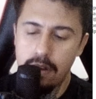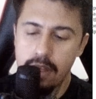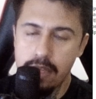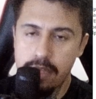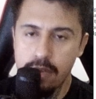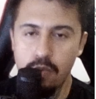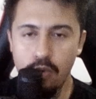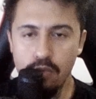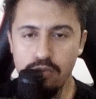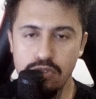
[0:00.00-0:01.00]
the
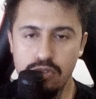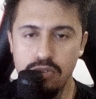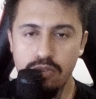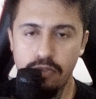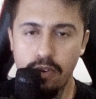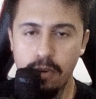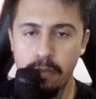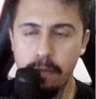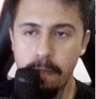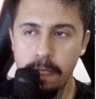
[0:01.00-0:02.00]
rows
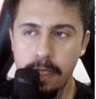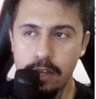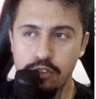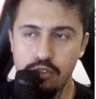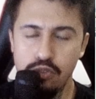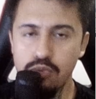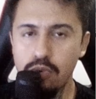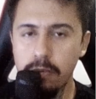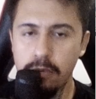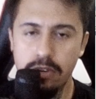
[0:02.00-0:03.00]
from 2
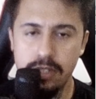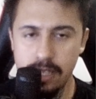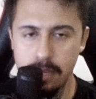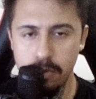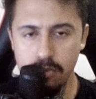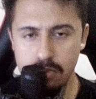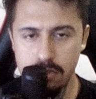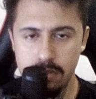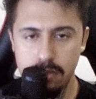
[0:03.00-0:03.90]
or more tables